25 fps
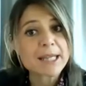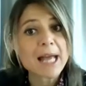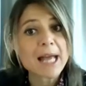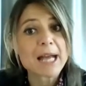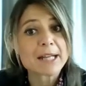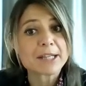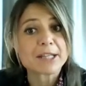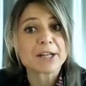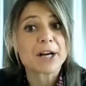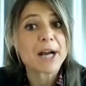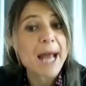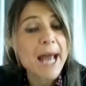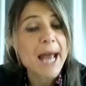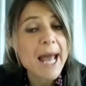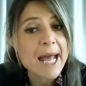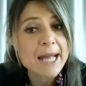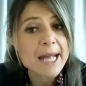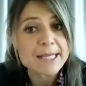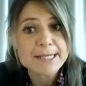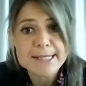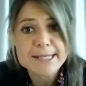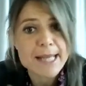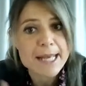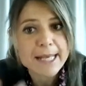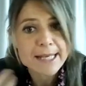tighter
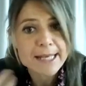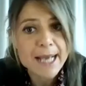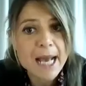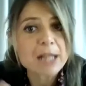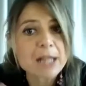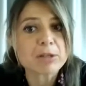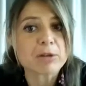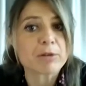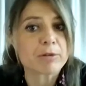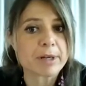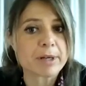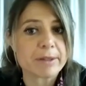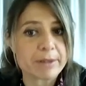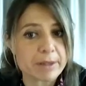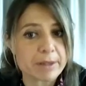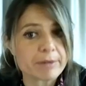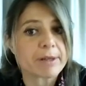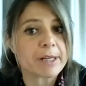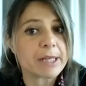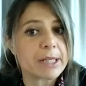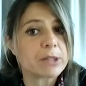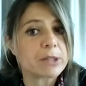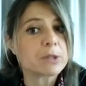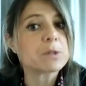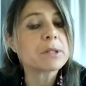hands, they cannot
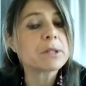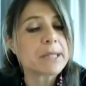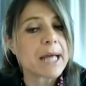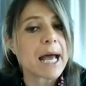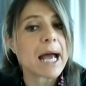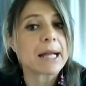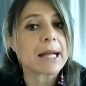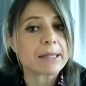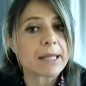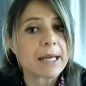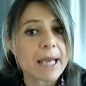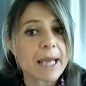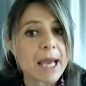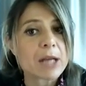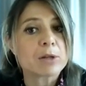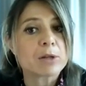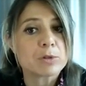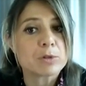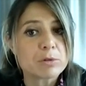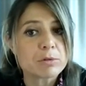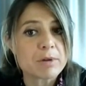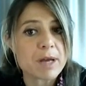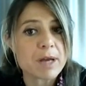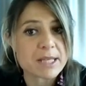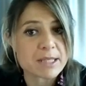really do that. They
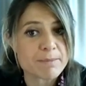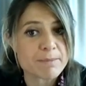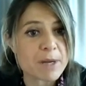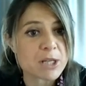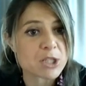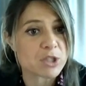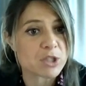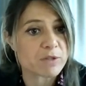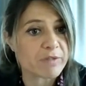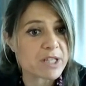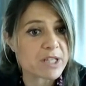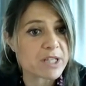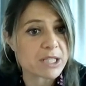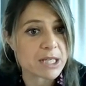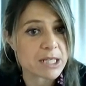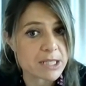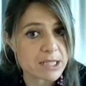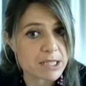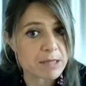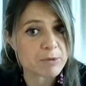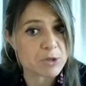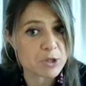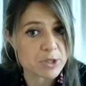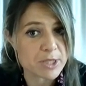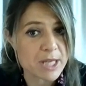cannot do as much fiscal
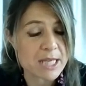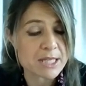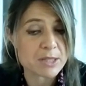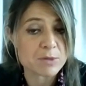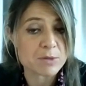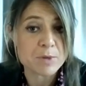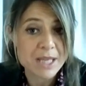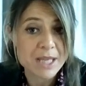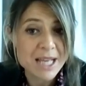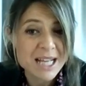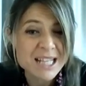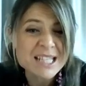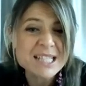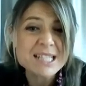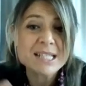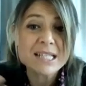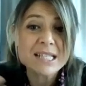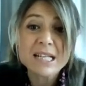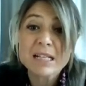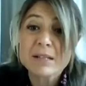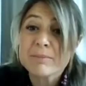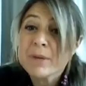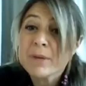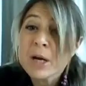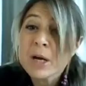stimulus as we can
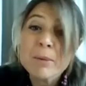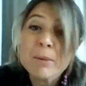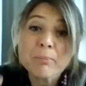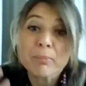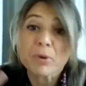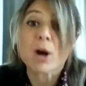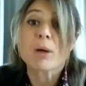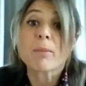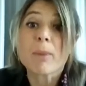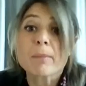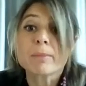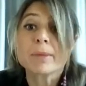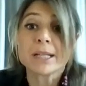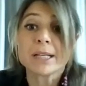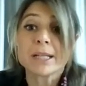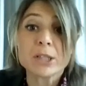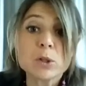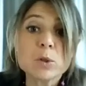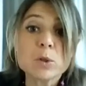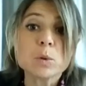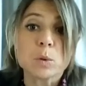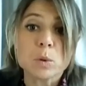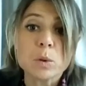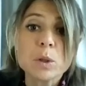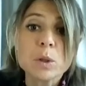still probably
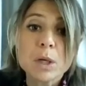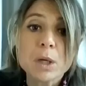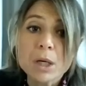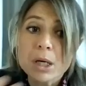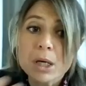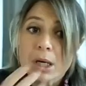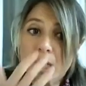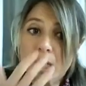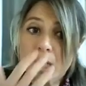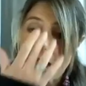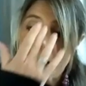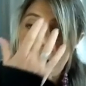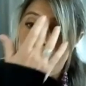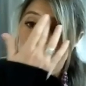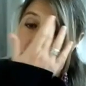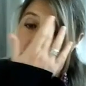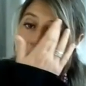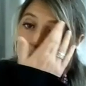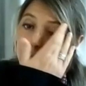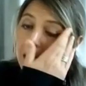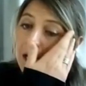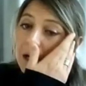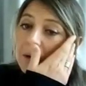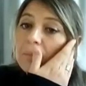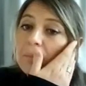do.
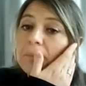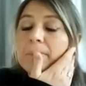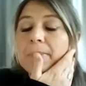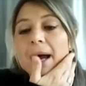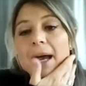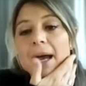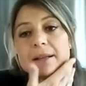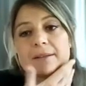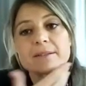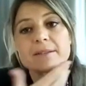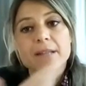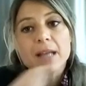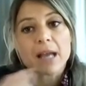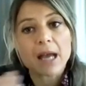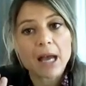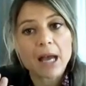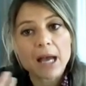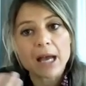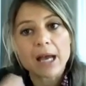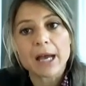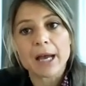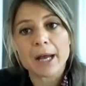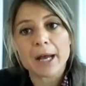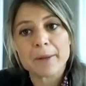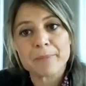But
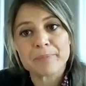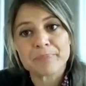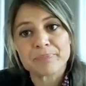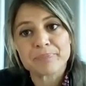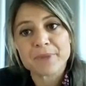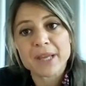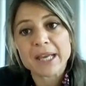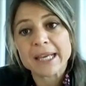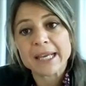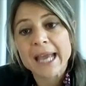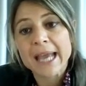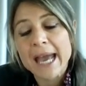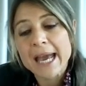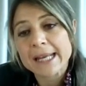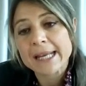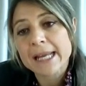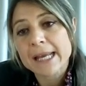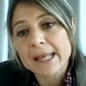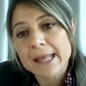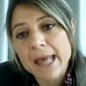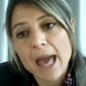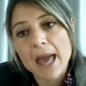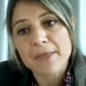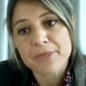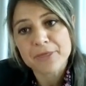again,
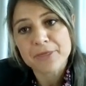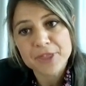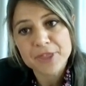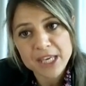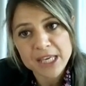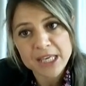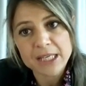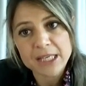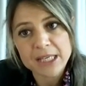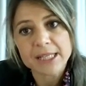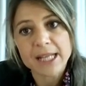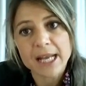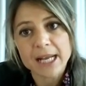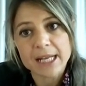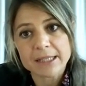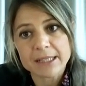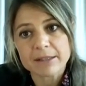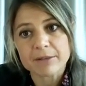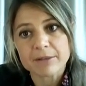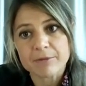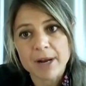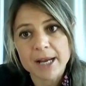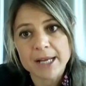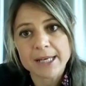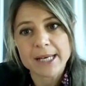I think that
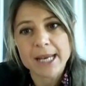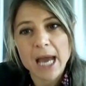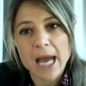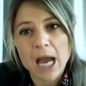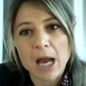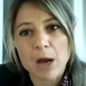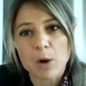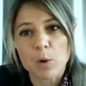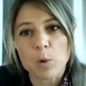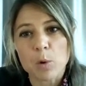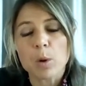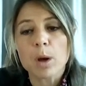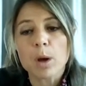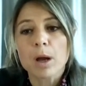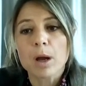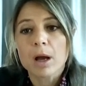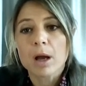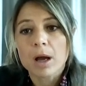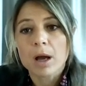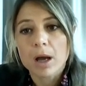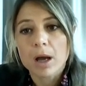right now